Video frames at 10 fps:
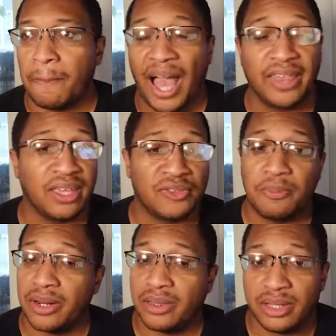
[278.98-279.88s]
I think it's
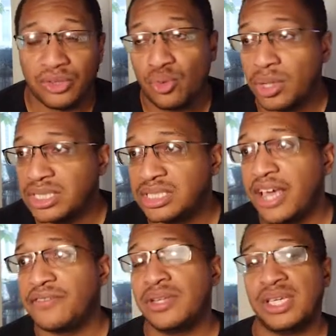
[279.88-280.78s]
better than the
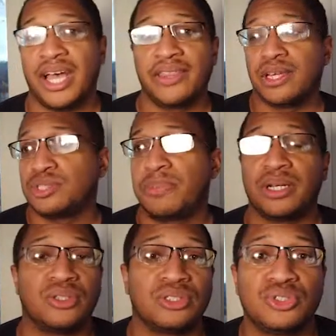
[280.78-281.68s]
2070. I think it's
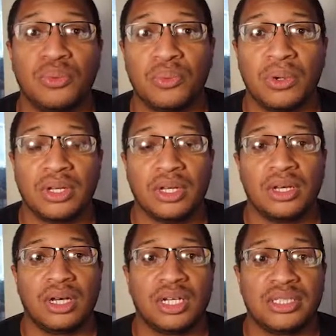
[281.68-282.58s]
better than the
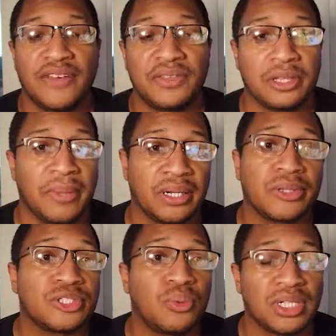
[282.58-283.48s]
definitely better than
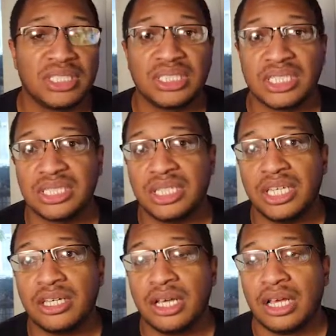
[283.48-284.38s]
the 2060.